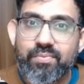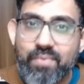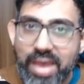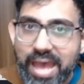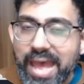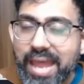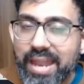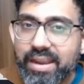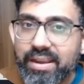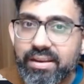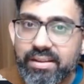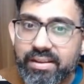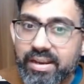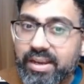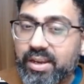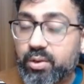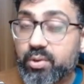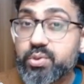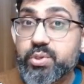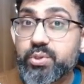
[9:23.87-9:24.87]
And it
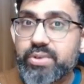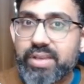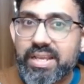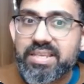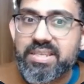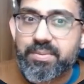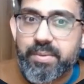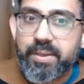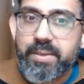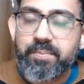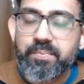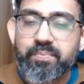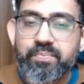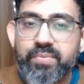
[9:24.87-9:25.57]
also tells me